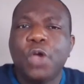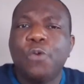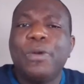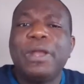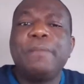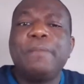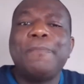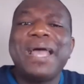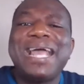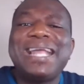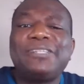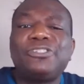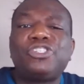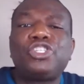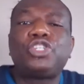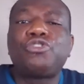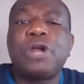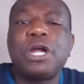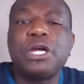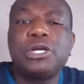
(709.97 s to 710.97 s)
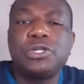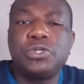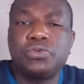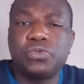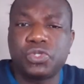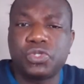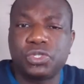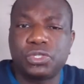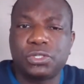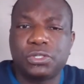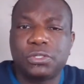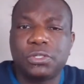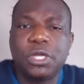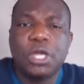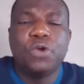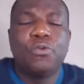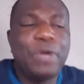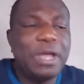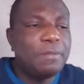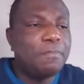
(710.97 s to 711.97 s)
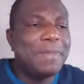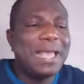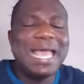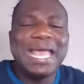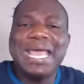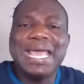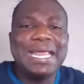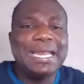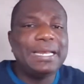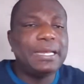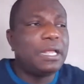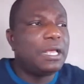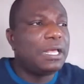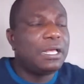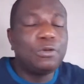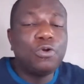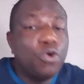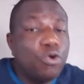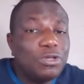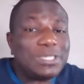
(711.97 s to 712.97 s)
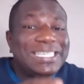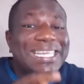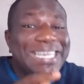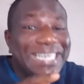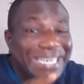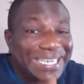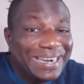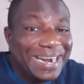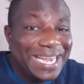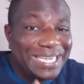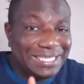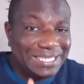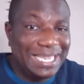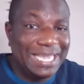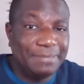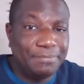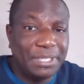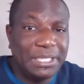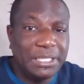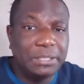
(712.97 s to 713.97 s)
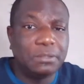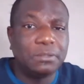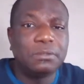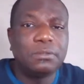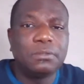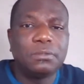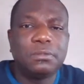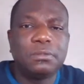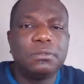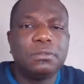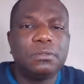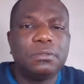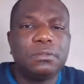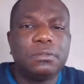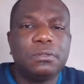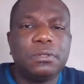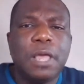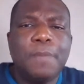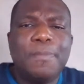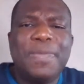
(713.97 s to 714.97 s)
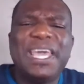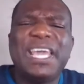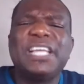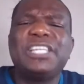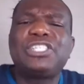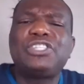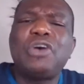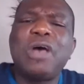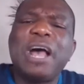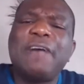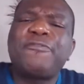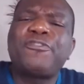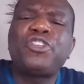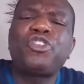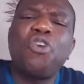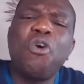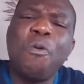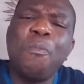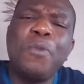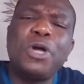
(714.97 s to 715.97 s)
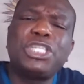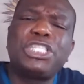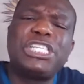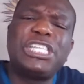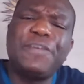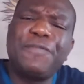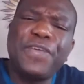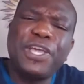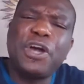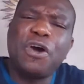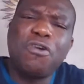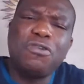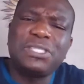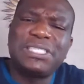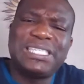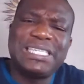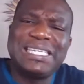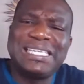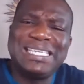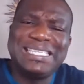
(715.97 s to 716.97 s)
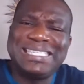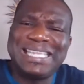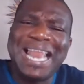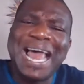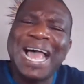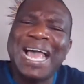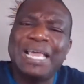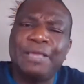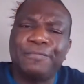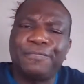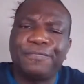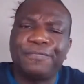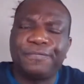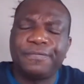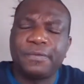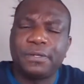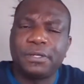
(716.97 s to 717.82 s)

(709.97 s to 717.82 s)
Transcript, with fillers: When man struggles, when man who's in Christ, I mean, begins to have so much difficulty in his life,